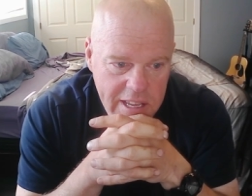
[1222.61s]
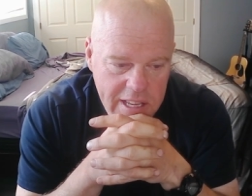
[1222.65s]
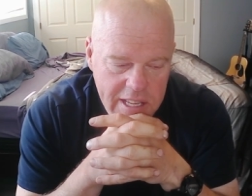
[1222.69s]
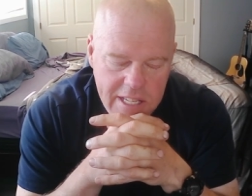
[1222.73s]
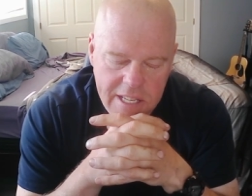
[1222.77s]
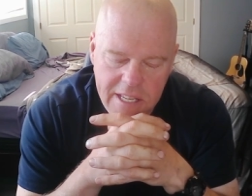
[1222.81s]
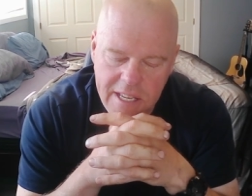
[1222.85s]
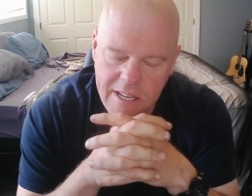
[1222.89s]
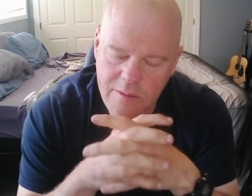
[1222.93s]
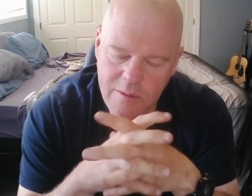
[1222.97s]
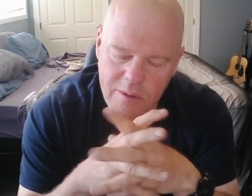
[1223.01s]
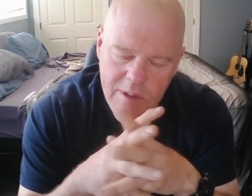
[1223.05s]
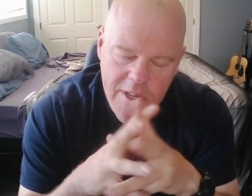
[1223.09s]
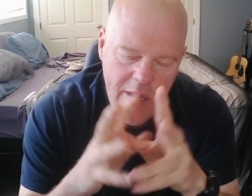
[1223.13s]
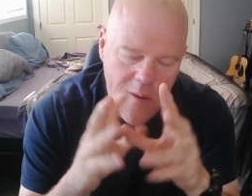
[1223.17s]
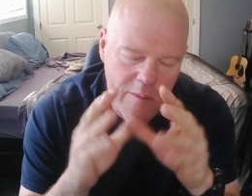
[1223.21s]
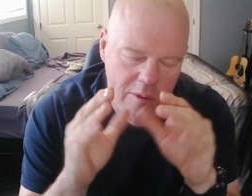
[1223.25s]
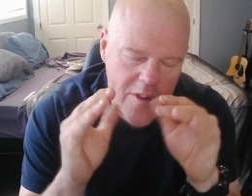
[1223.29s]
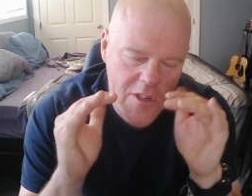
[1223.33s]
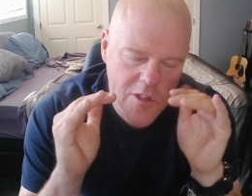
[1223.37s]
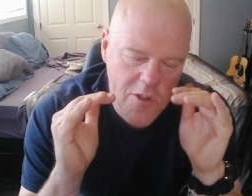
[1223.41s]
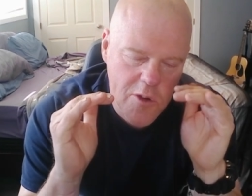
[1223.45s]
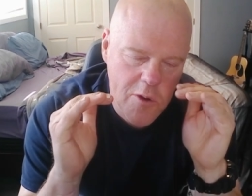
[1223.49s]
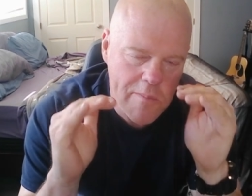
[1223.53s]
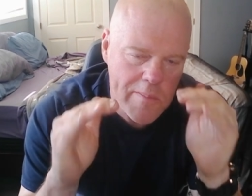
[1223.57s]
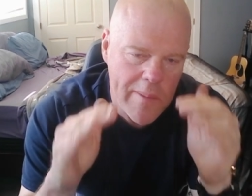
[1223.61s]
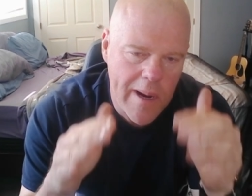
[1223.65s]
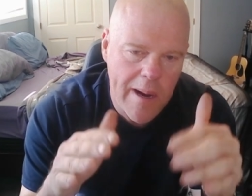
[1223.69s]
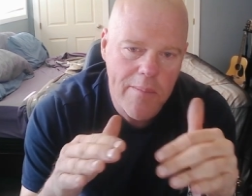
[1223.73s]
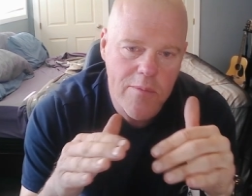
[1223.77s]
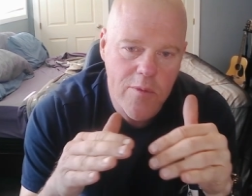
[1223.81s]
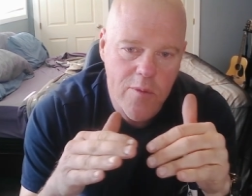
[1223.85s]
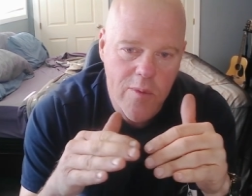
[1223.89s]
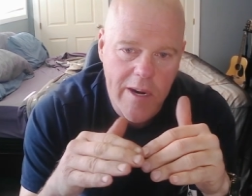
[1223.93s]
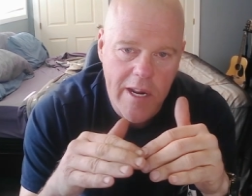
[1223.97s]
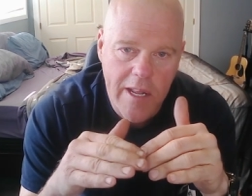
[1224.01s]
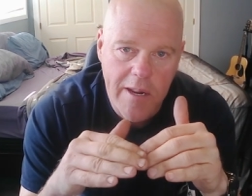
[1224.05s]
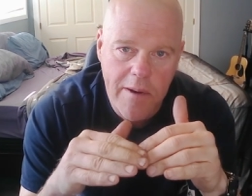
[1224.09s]
He was so
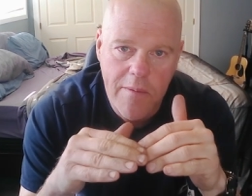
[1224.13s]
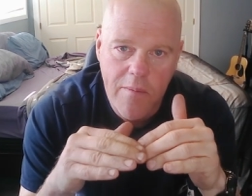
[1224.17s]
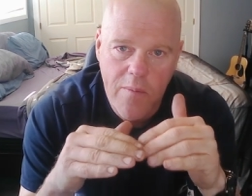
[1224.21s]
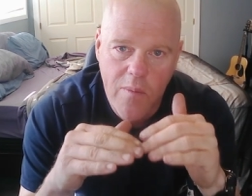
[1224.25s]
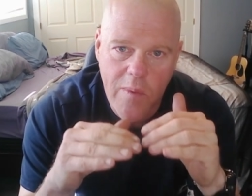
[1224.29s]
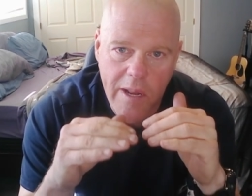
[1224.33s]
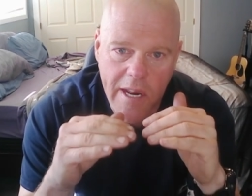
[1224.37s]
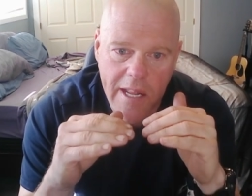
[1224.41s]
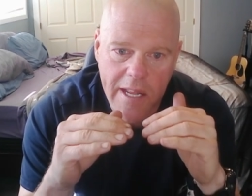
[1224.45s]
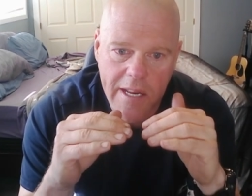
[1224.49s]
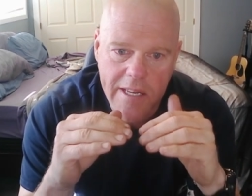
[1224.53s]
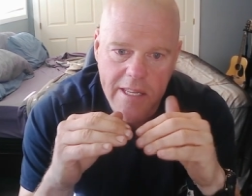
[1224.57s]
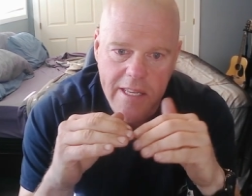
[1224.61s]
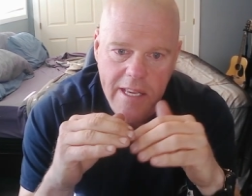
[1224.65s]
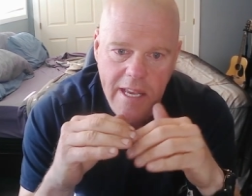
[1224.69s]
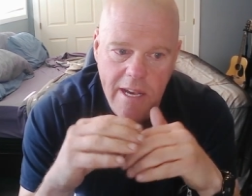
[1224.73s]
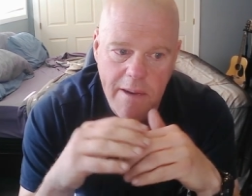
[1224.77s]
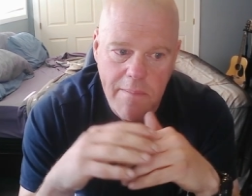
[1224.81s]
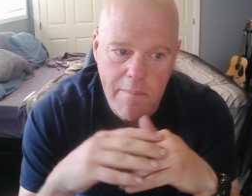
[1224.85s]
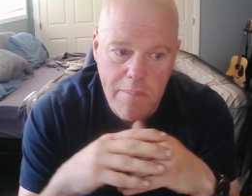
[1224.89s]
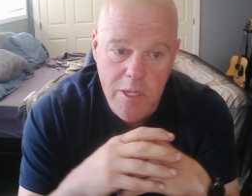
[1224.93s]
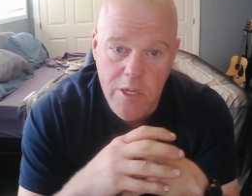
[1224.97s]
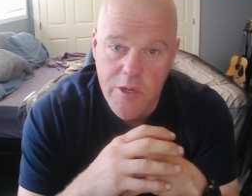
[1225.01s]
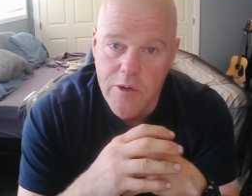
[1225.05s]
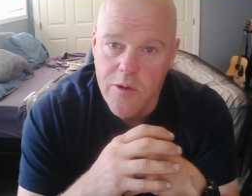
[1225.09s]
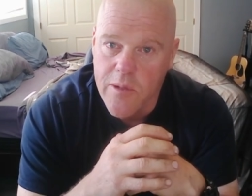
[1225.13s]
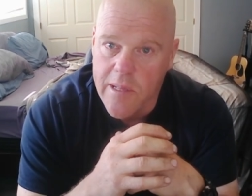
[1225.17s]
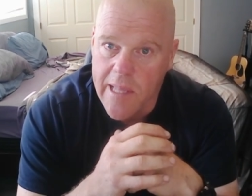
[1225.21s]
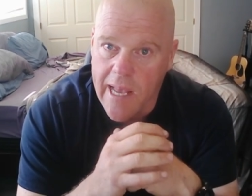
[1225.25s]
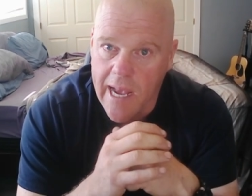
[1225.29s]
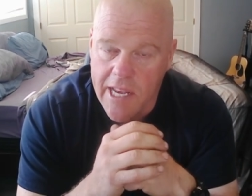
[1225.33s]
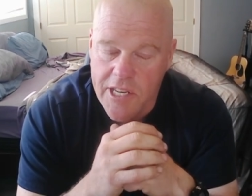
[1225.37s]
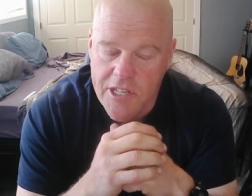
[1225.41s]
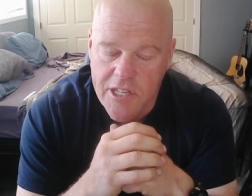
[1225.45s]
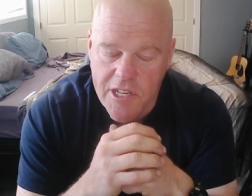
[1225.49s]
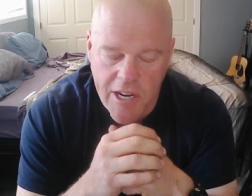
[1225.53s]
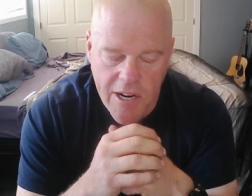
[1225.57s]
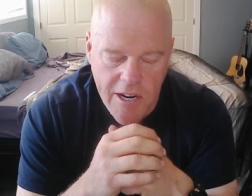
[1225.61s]
bummed when it blew
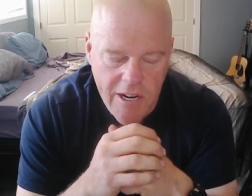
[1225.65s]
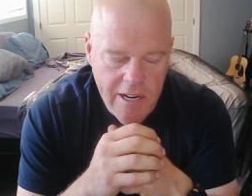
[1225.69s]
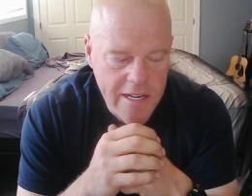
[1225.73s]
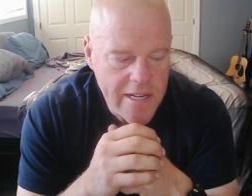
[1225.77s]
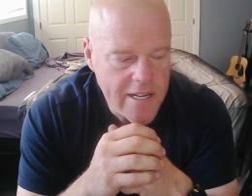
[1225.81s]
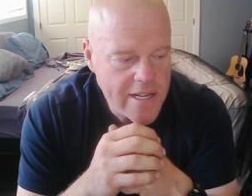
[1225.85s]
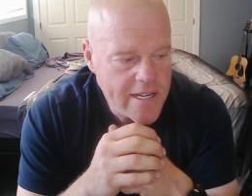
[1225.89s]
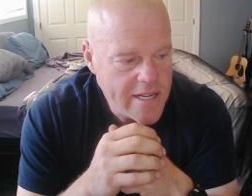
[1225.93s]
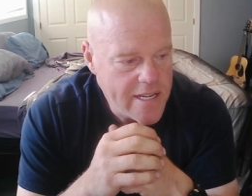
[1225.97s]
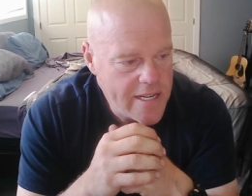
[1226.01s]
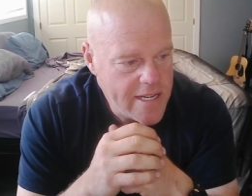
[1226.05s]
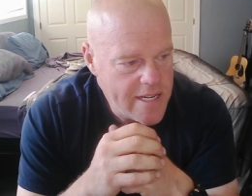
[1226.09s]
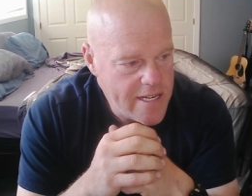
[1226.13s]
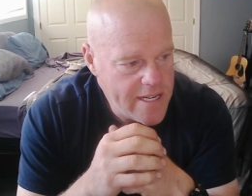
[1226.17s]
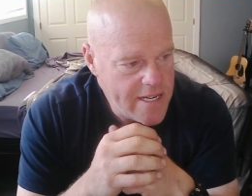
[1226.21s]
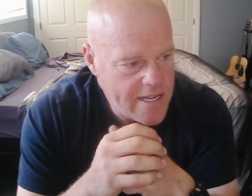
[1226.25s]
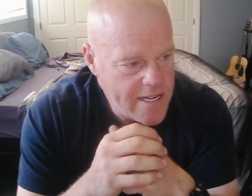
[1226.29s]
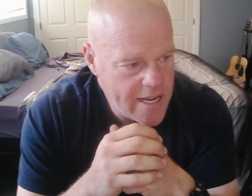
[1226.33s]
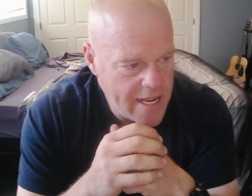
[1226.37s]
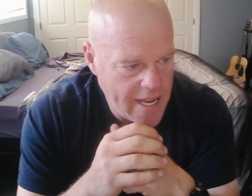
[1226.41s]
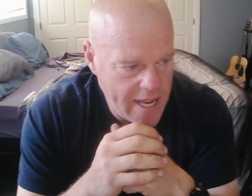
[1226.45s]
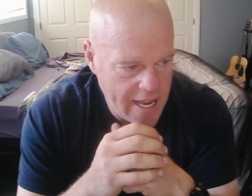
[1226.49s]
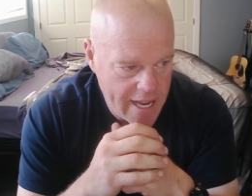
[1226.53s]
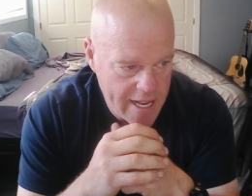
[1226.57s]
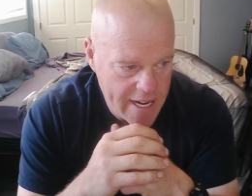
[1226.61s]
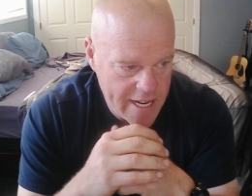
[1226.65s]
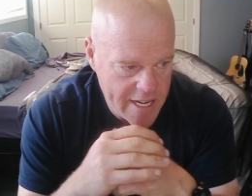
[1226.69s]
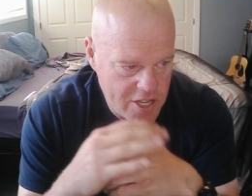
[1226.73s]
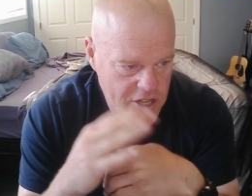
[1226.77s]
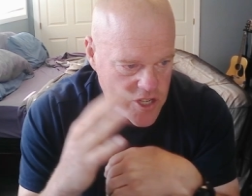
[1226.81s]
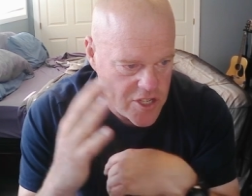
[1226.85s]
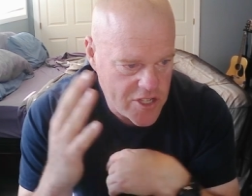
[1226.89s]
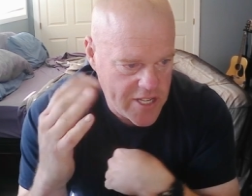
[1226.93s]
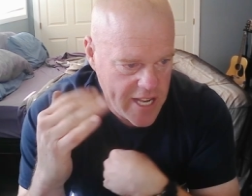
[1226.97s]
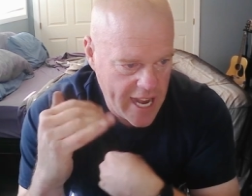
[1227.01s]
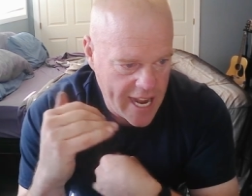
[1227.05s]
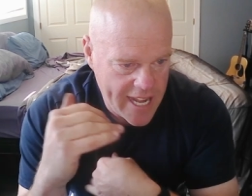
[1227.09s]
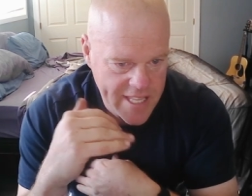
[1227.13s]
last year, and it
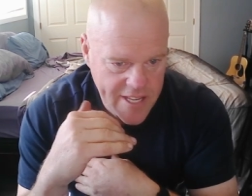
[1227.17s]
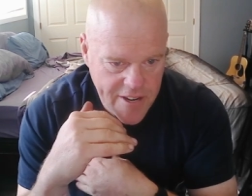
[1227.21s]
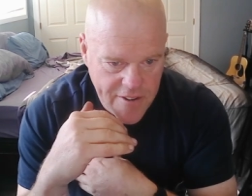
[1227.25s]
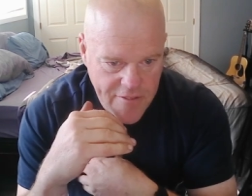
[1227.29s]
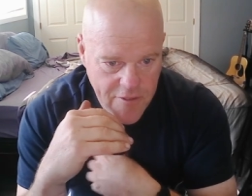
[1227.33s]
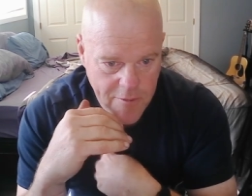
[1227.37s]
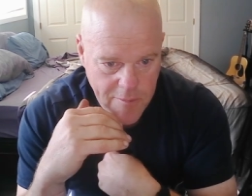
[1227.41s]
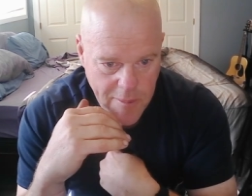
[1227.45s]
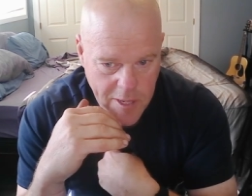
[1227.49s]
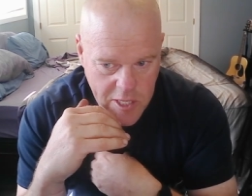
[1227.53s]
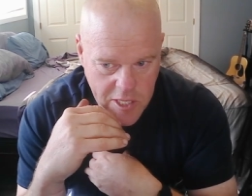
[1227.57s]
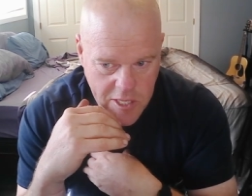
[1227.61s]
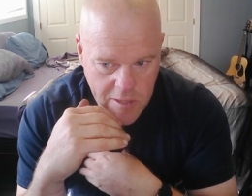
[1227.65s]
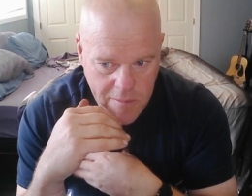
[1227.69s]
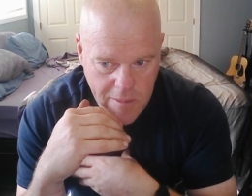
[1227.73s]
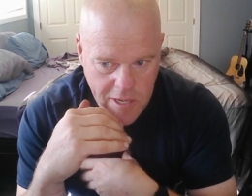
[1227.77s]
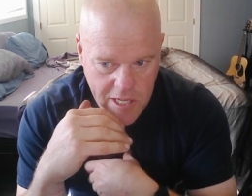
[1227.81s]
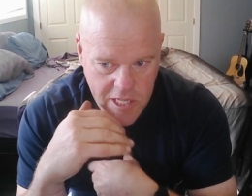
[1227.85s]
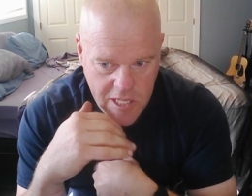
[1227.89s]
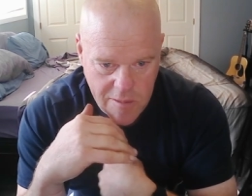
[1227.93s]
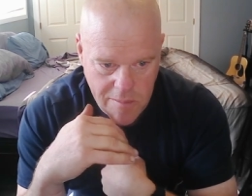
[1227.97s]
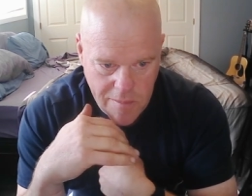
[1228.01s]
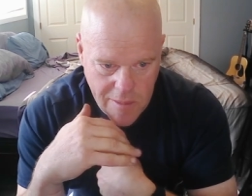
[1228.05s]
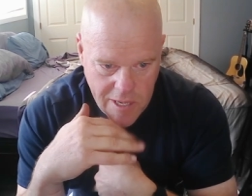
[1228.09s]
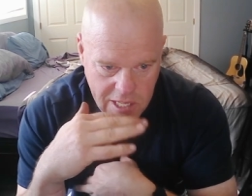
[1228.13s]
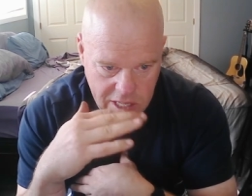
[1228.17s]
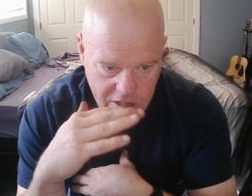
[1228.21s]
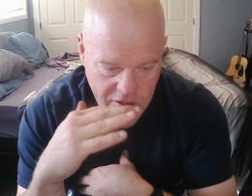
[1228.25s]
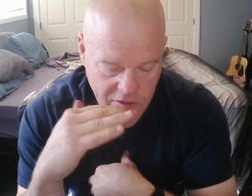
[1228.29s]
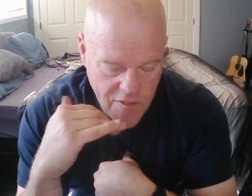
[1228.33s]
just sat there for months and months and months.